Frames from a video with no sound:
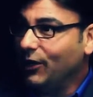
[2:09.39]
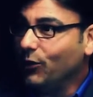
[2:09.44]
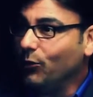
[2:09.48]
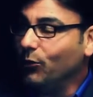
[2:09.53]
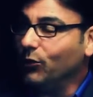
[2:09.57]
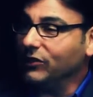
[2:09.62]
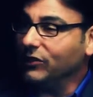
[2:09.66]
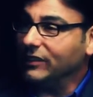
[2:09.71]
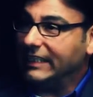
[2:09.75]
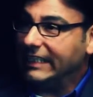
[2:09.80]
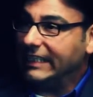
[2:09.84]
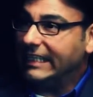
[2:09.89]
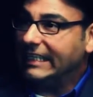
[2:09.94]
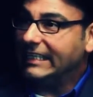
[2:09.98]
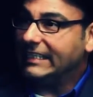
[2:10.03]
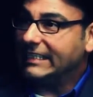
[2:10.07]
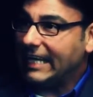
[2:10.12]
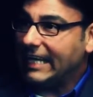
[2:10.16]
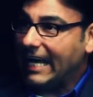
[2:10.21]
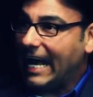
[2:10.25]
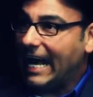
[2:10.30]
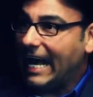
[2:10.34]
will need
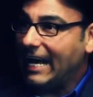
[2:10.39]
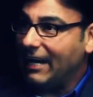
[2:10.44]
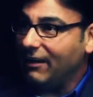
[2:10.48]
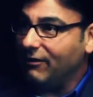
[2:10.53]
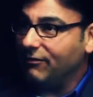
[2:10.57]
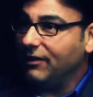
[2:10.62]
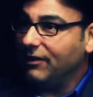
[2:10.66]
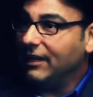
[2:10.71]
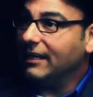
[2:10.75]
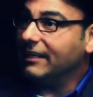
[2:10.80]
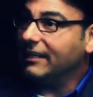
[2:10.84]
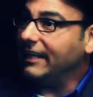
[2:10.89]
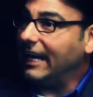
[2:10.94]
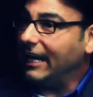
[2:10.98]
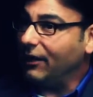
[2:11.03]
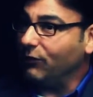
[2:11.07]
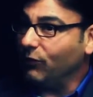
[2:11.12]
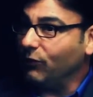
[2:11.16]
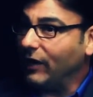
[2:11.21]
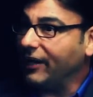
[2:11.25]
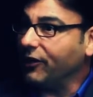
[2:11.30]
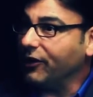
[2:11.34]
to have that
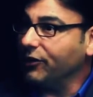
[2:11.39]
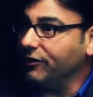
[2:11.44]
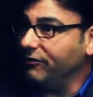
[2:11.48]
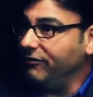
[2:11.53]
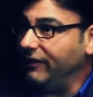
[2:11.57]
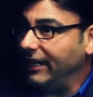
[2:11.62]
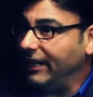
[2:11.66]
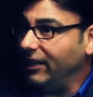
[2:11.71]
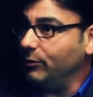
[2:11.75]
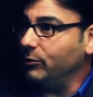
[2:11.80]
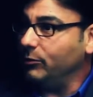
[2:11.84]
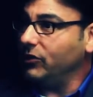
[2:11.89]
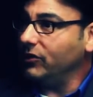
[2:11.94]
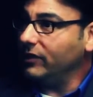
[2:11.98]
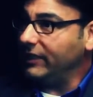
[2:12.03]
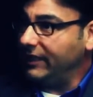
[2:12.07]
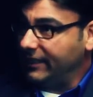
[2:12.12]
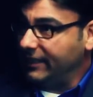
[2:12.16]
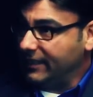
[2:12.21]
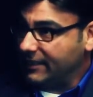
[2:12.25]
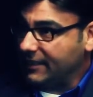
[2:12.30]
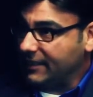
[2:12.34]
record available
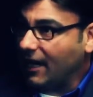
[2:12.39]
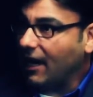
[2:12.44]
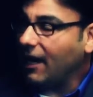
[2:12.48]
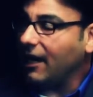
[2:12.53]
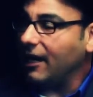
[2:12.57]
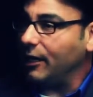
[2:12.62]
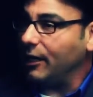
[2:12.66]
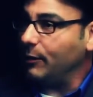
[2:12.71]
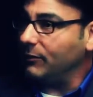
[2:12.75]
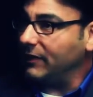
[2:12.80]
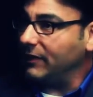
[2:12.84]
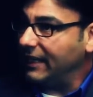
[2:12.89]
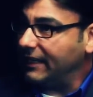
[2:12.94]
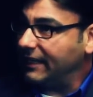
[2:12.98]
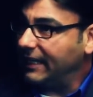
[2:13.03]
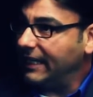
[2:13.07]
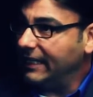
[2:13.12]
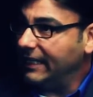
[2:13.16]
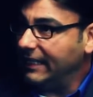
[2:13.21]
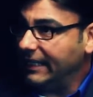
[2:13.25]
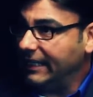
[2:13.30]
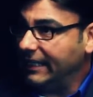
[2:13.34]
in the time that
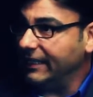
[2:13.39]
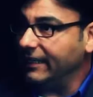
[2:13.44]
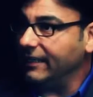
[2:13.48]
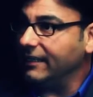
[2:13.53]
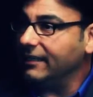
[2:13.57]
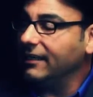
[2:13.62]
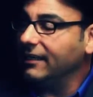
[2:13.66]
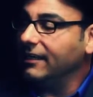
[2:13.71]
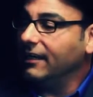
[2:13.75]
they need it